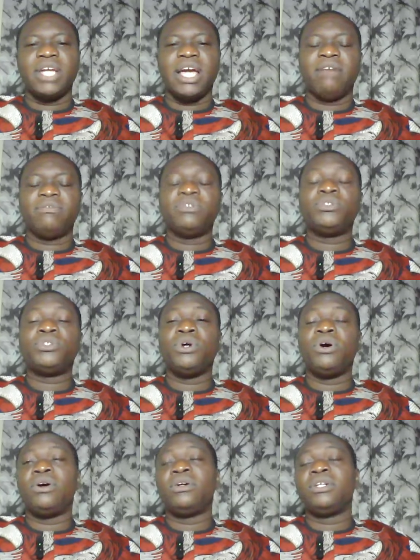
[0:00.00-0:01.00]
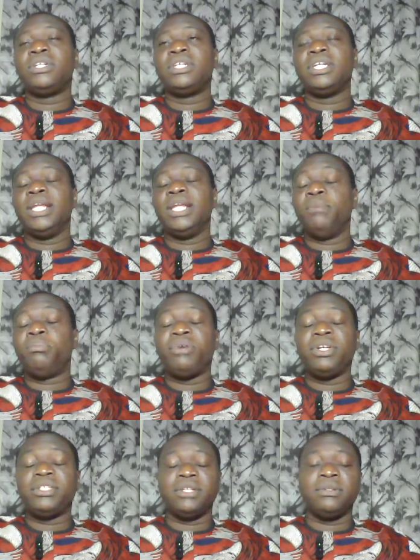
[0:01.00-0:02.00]
I once saw in a
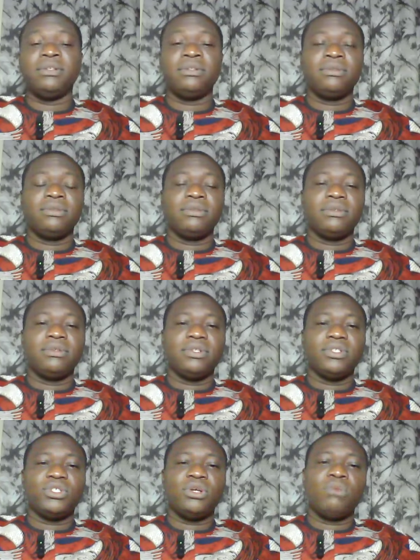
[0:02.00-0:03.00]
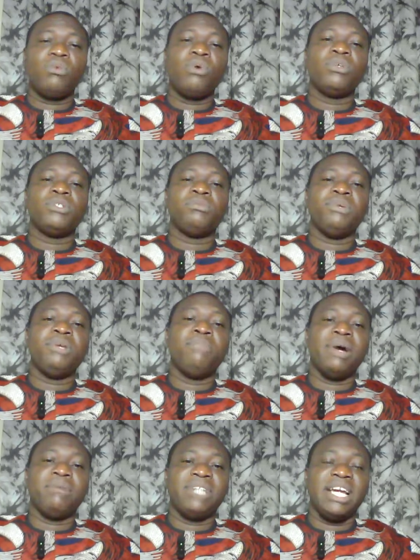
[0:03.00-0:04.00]
prison, someone was being
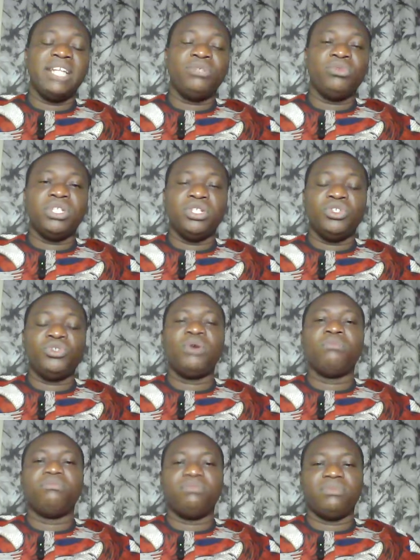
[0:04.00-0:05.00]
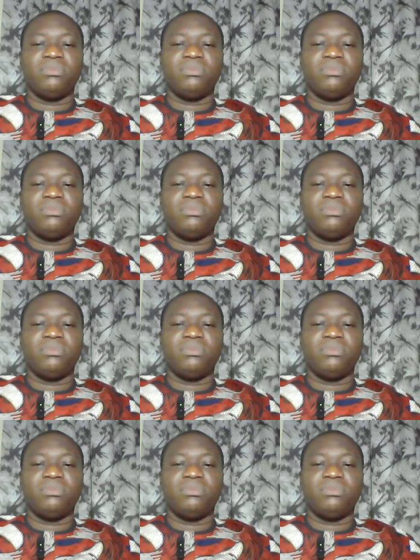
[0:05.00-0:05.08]
baptized with a drum.